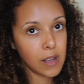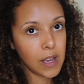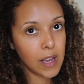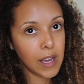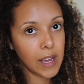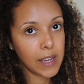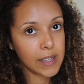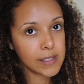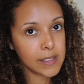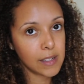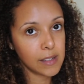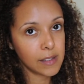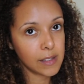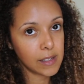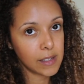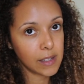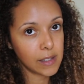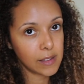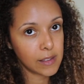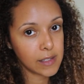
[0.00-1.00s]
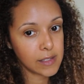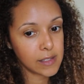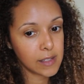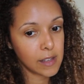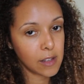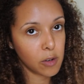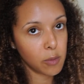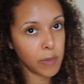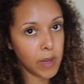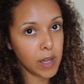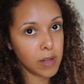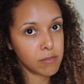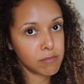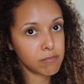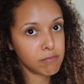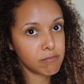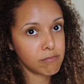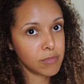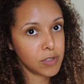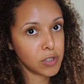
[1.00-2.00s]
I accidentally kicked this a little bit,
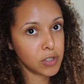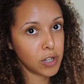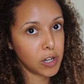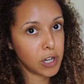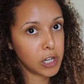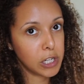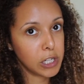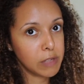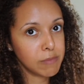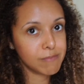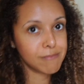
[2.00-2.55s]
sorry.